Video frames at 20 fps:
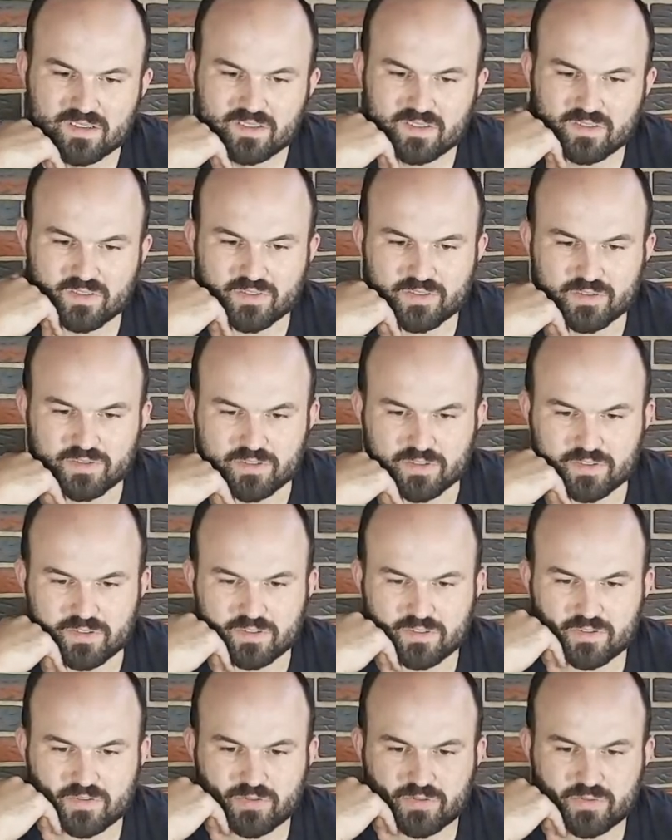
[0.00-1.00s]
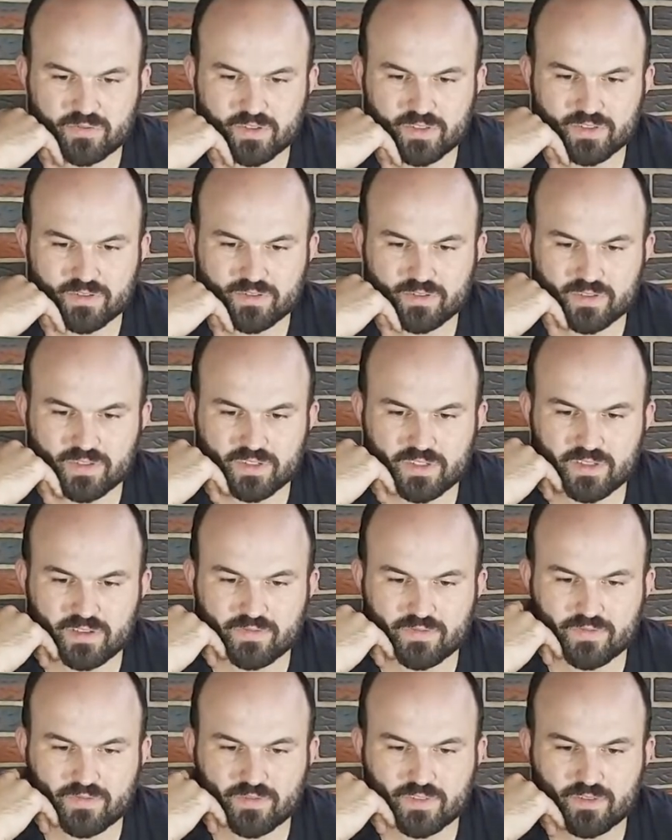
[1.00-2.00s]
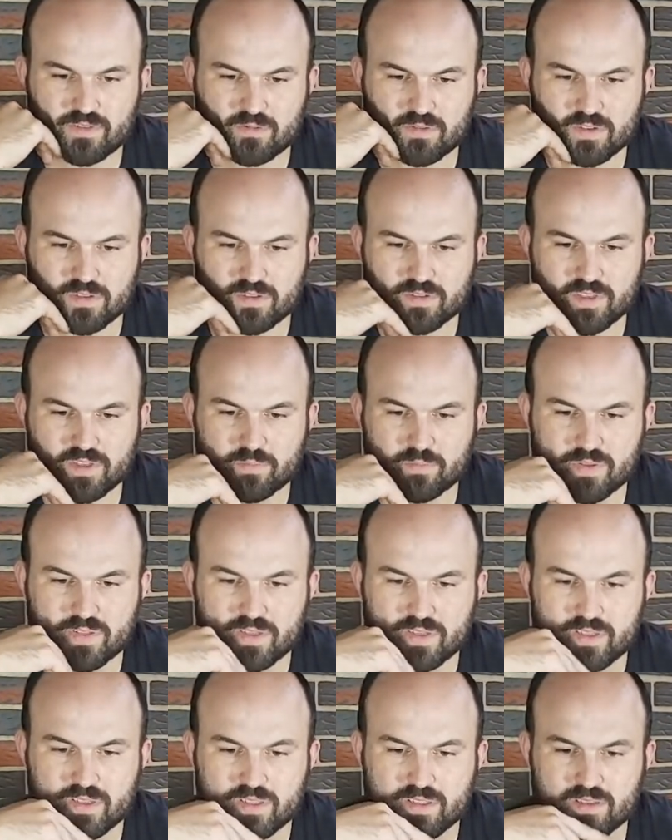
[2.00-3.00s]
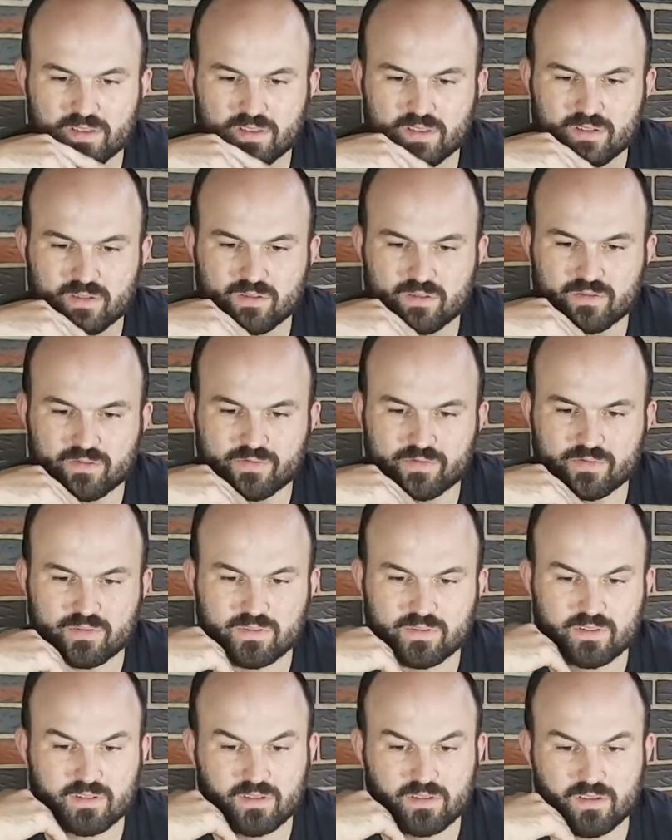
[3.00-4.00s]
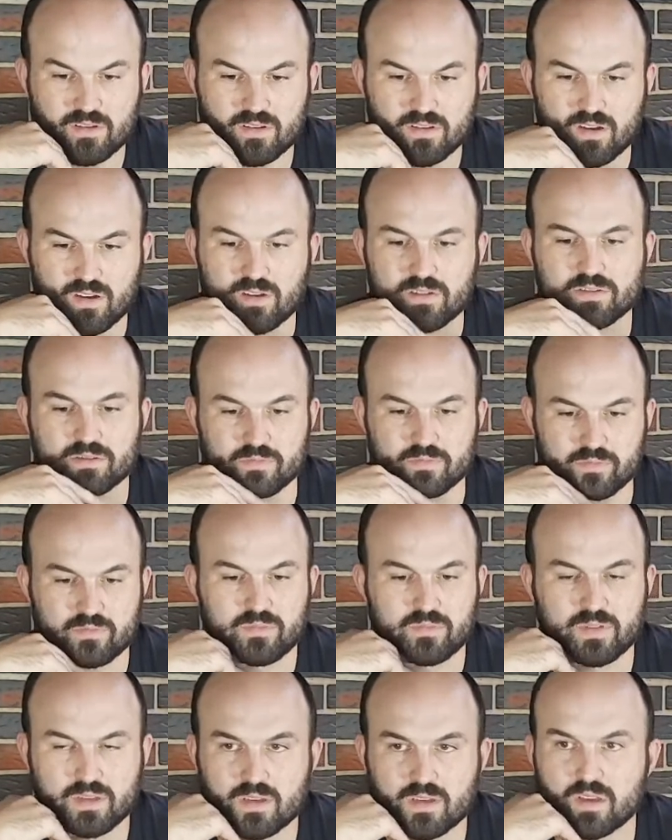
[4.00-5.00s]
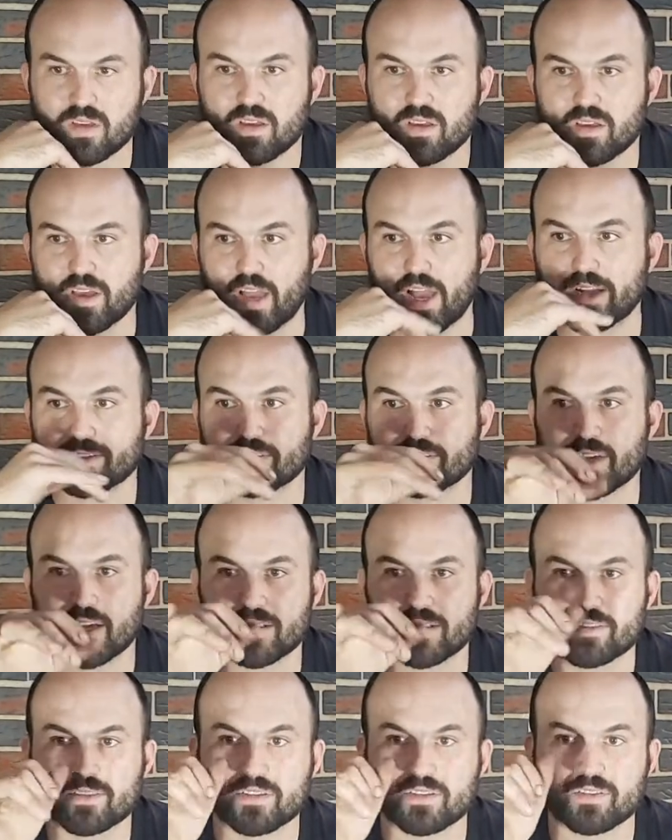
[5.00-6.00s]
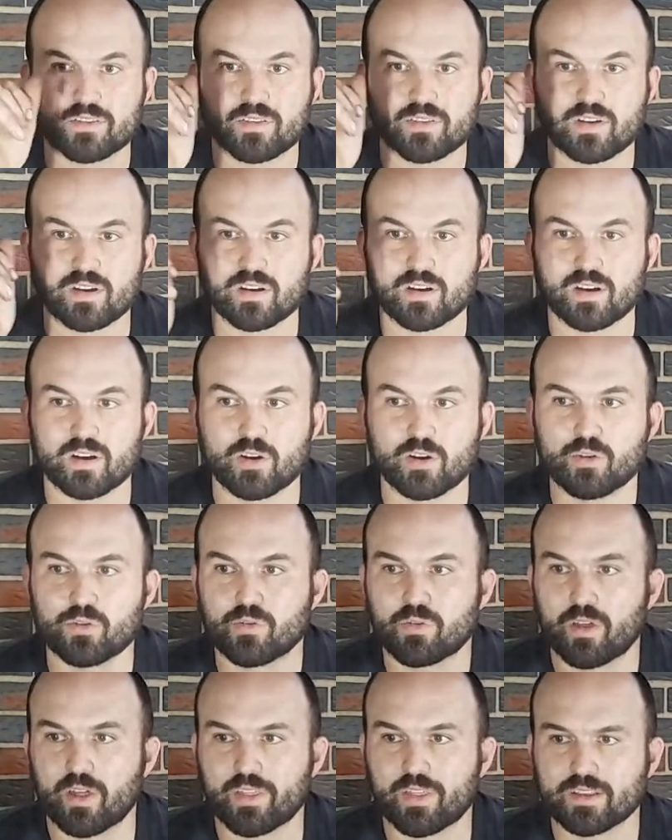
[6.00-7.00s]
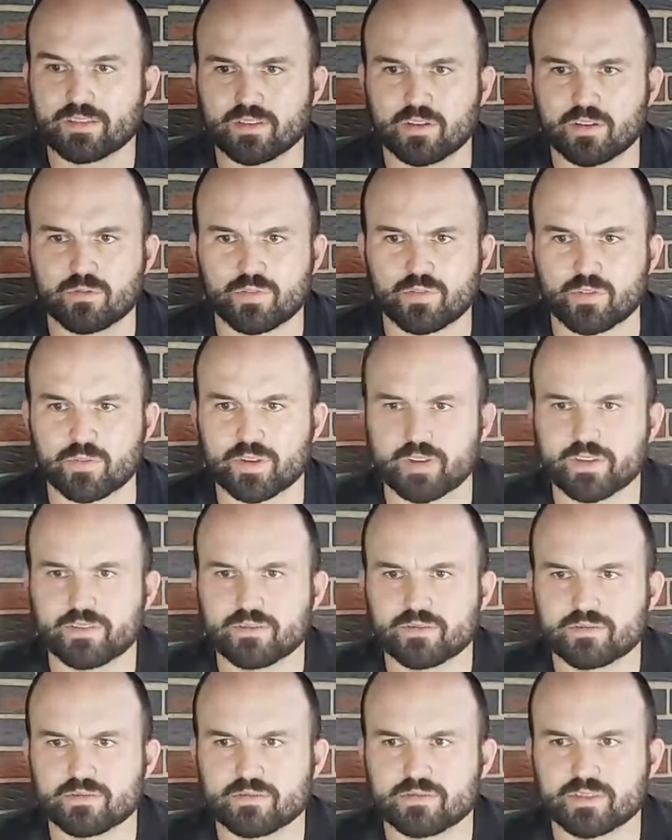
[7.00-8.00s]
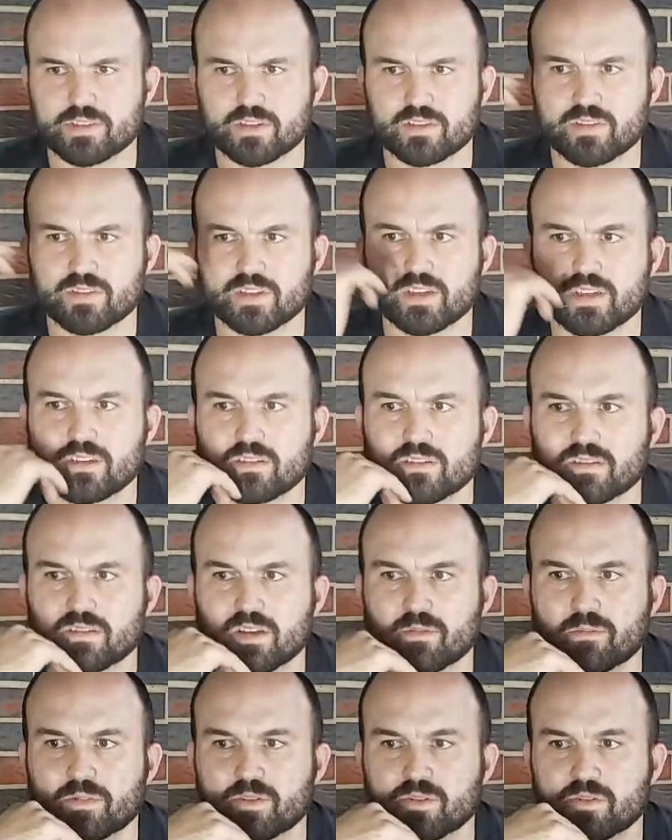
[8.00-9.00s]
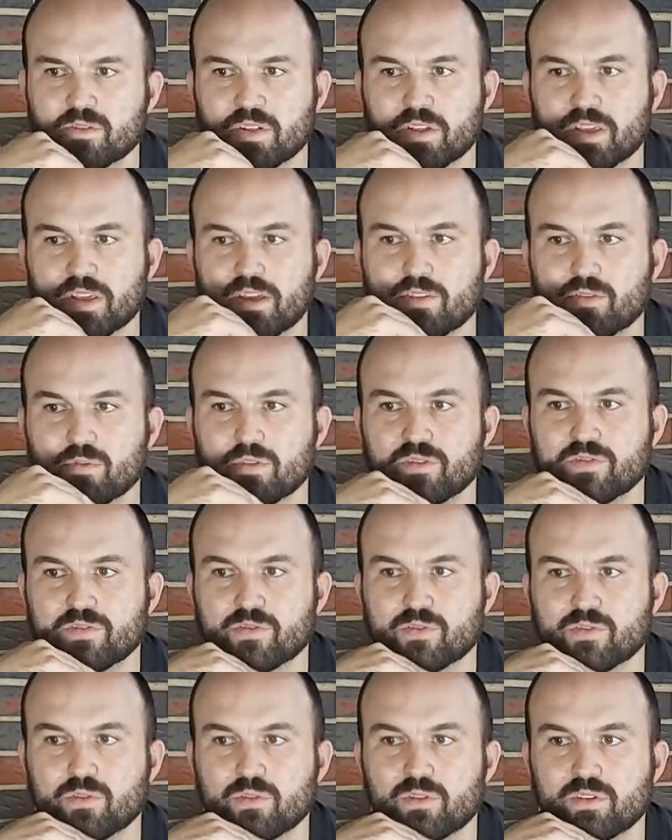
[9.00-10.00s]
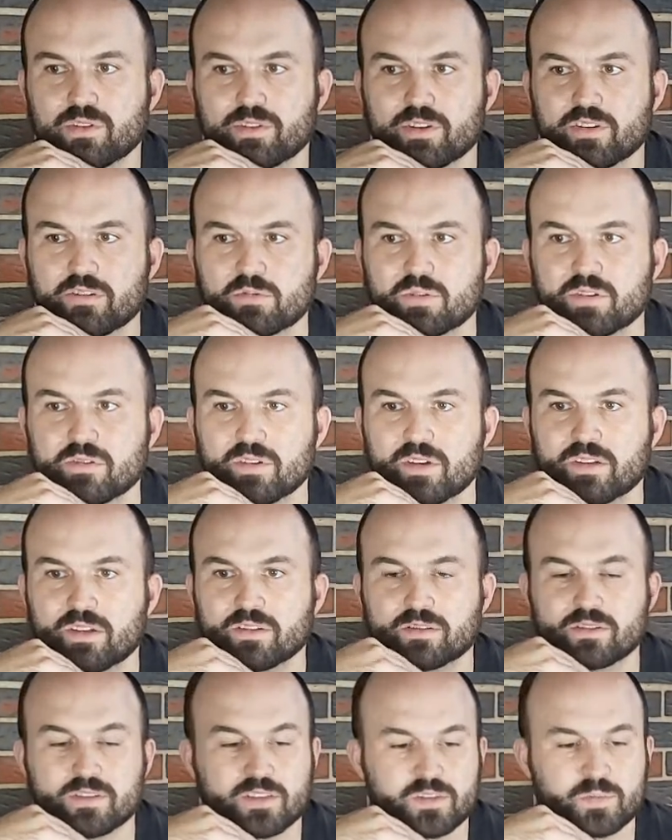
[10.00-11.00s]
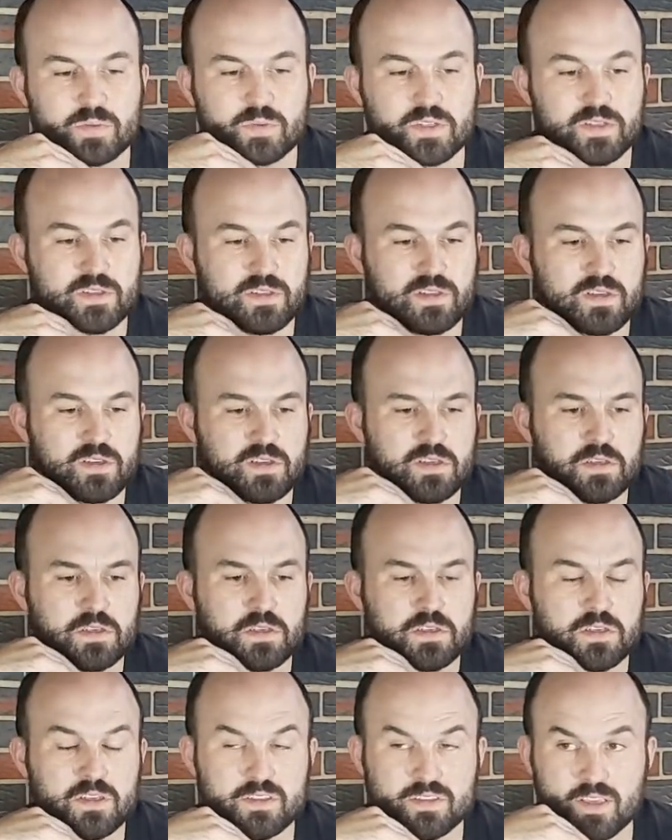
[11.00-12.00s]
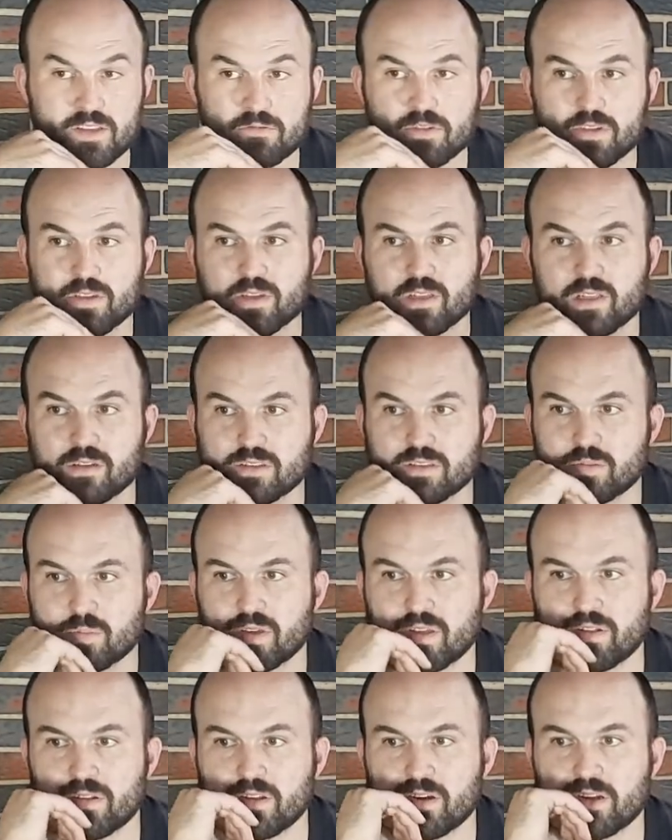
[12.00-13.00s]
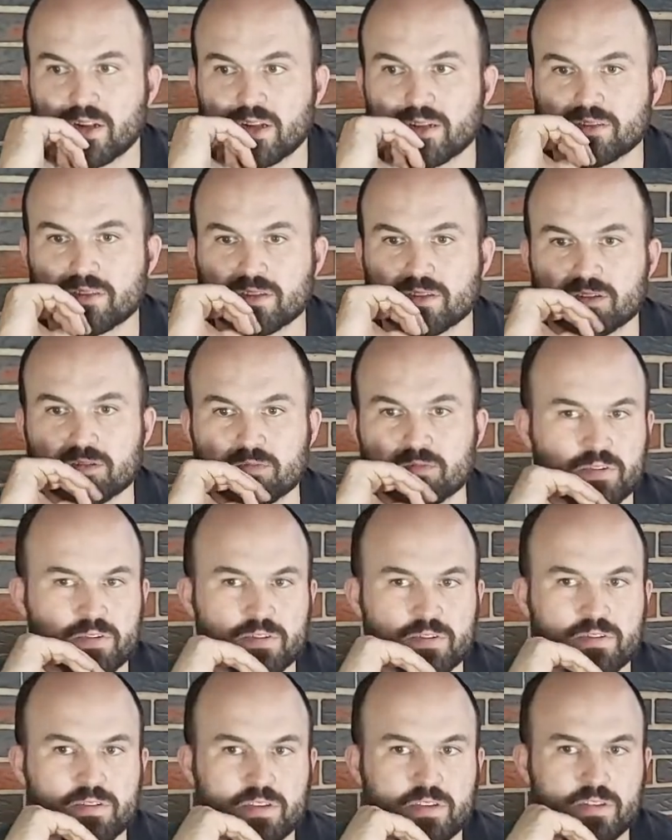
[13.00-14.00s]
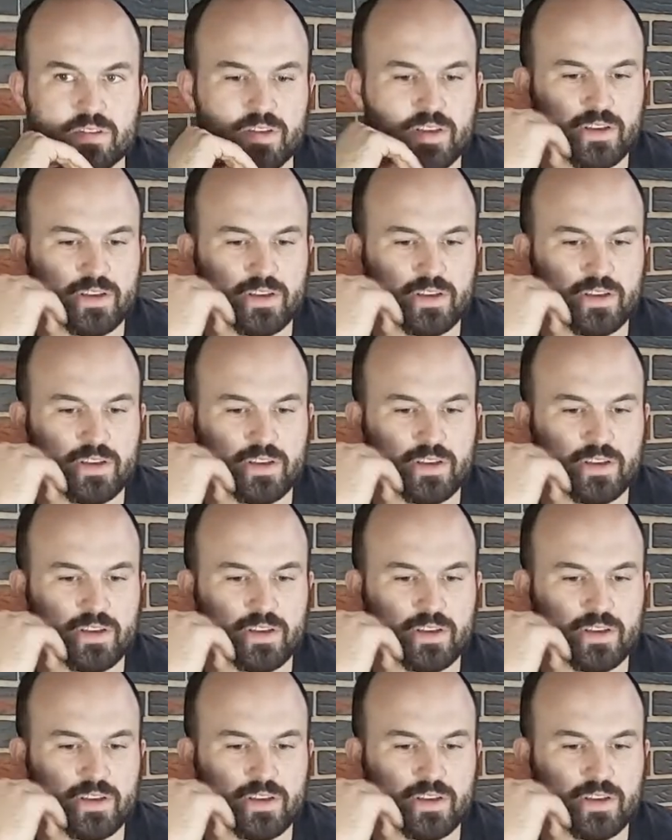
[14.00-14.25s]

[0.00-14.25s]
you're doing a 2-inch lift with skid plate. Awesome. I actually got this I think it's 03 CRV here that I'm doing the K24 turbo in 6-speed. It's getting really close to being done. I just did some work on it the other day. I